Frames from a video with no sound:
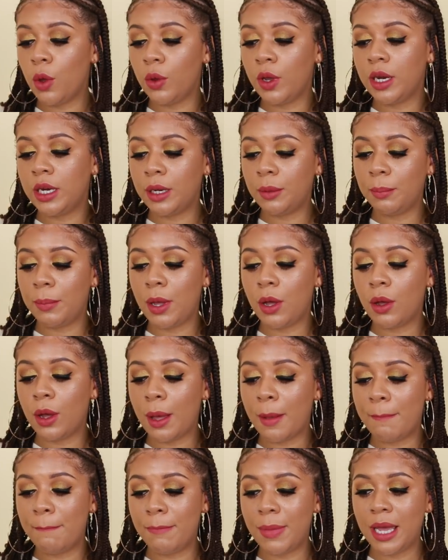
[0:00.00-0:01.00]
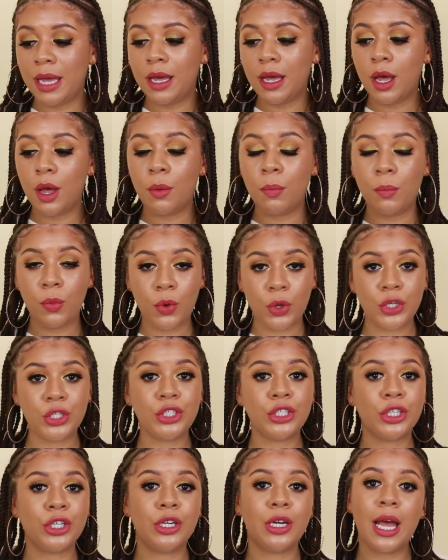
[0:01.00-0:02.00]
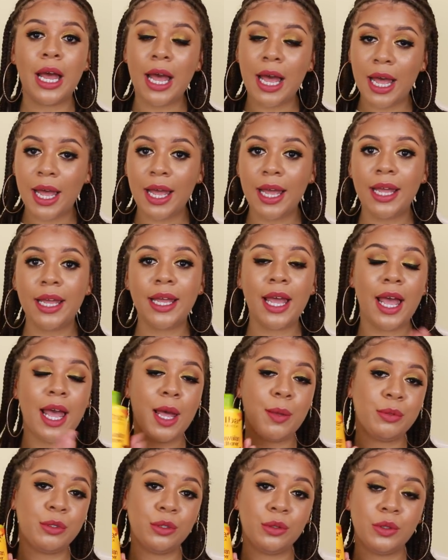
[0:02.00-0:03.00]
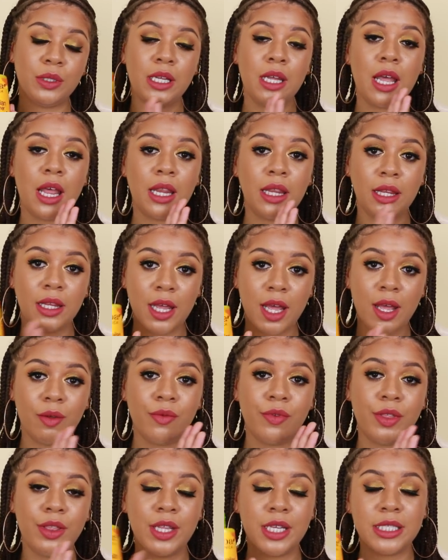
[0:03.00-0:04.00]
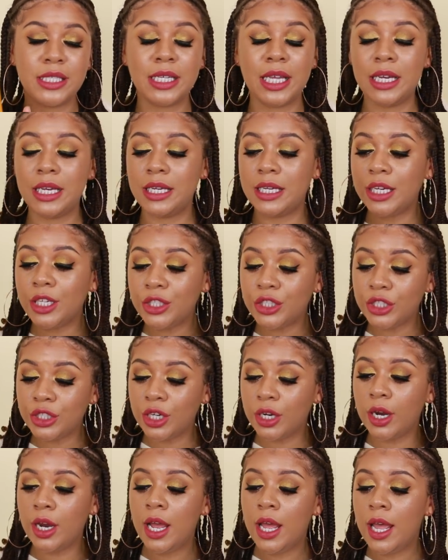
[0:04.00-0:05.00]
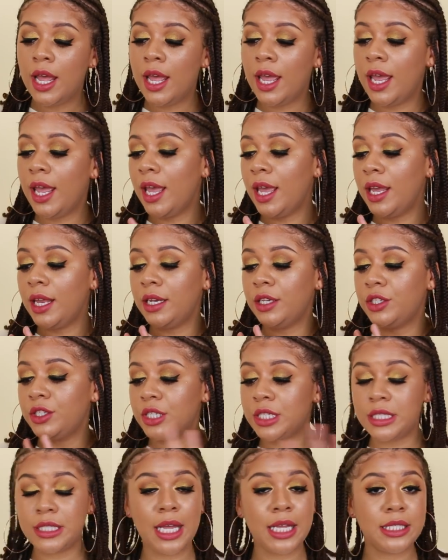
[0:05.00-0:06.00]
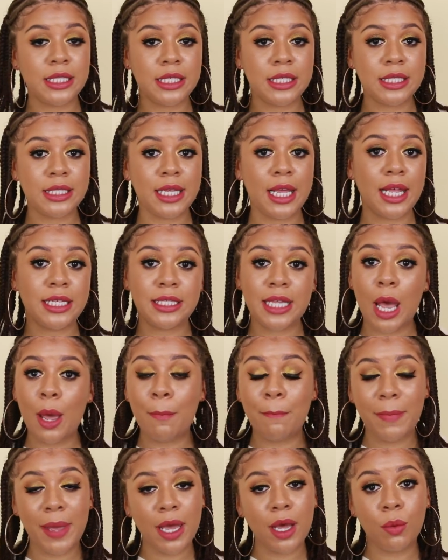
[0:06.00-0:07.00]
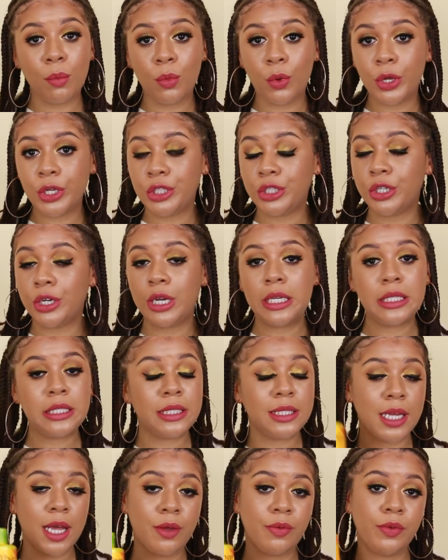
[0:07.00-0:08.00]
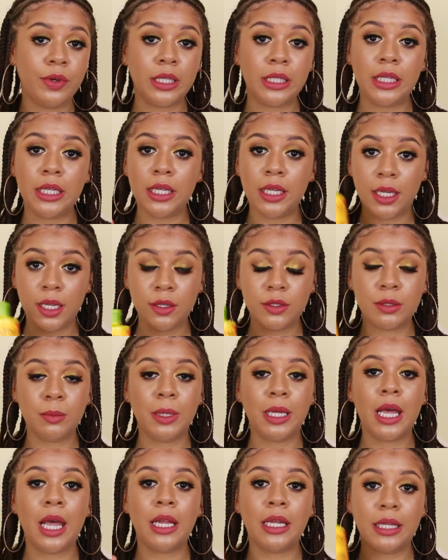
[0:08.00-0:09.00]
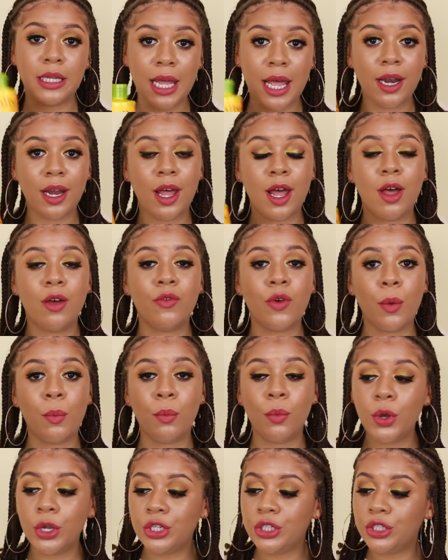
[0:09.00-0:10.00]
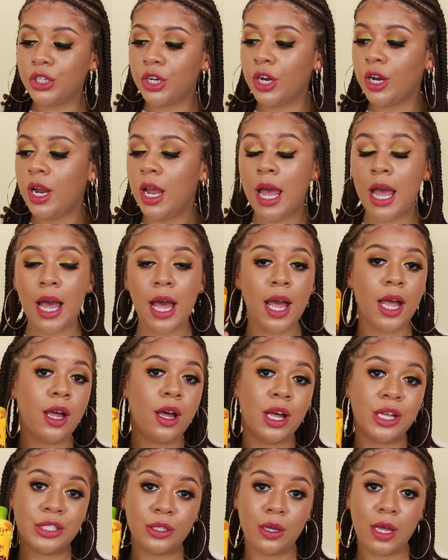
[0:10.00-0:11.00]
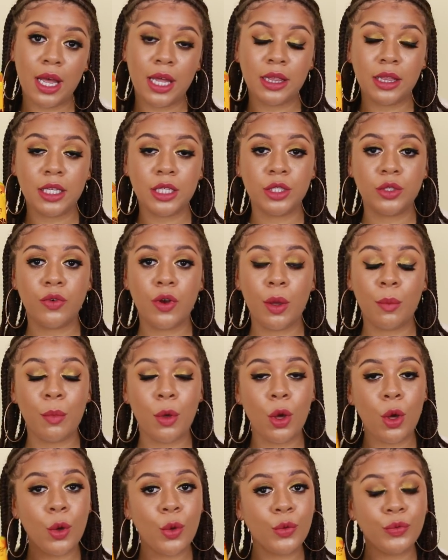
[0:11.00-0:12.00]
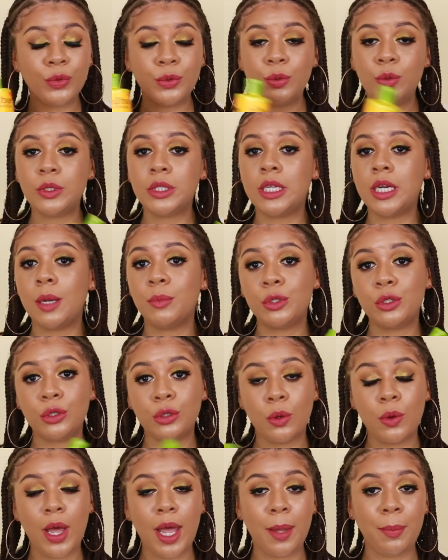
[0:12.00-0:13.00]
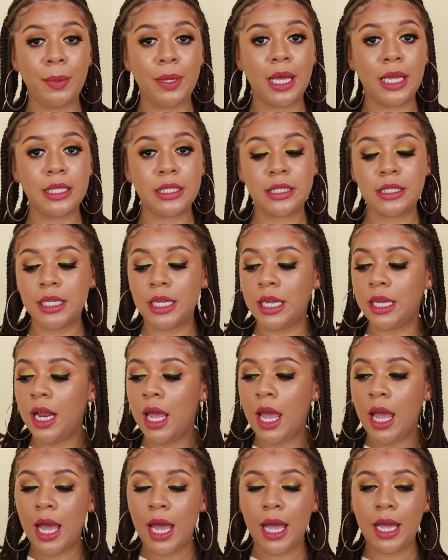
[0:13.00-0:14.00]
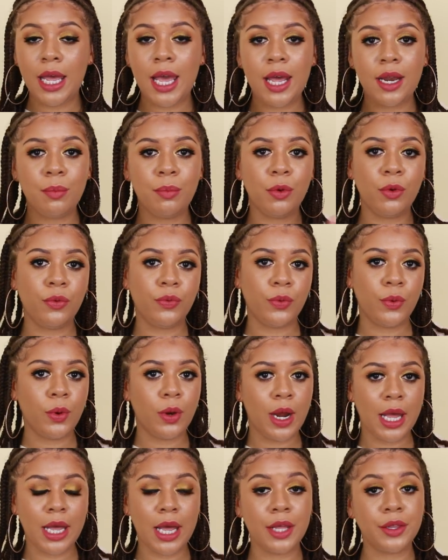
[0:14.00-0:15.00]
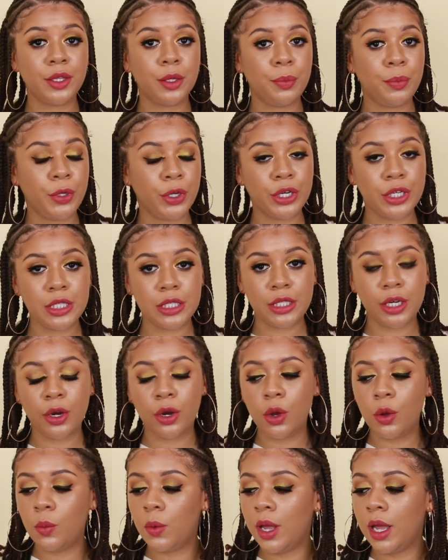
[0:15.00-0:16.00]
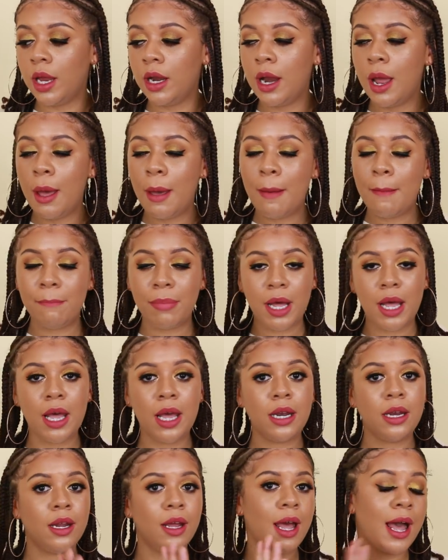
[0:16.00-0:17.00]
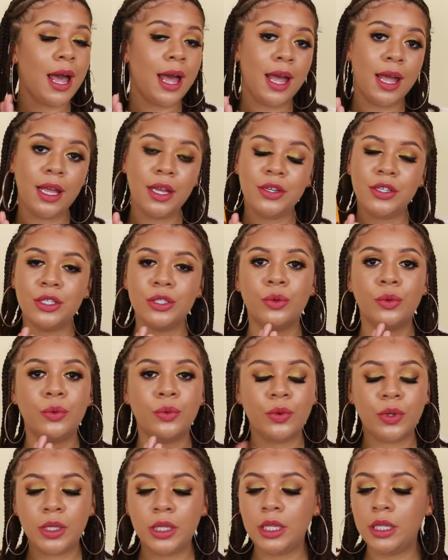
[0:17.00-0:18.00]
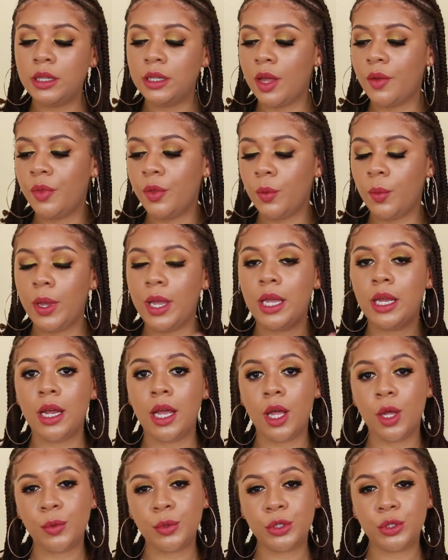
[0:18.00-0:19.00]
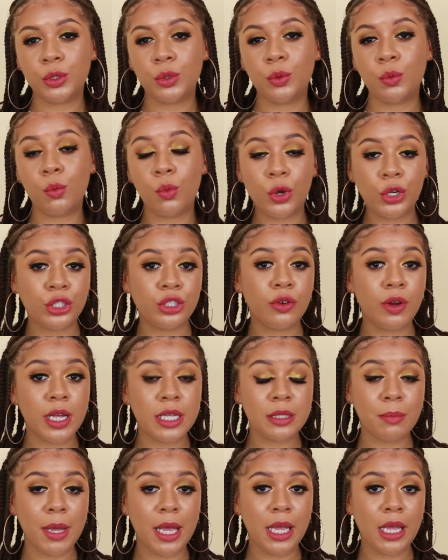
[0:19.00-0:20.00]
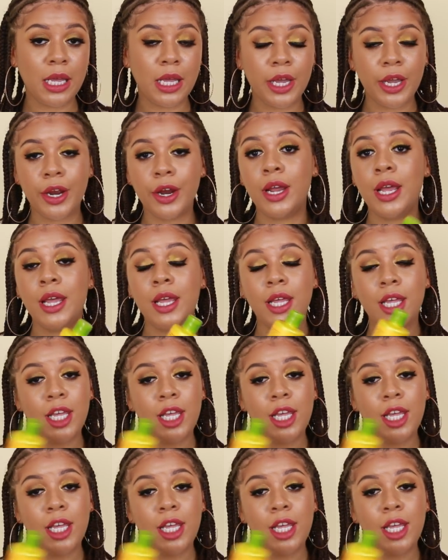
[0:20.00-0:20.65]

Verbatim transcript: Coconut Milk Mega Moisture. I absolutely love this conditioner, and just as it says, that Mega Moisture, it definitely gives me a lot of moisture. I also got this from Whole Foods, and I'm so happy I did. I got it before I got the Pure Zero one, but I just really love the way it helps to moisturize my hair.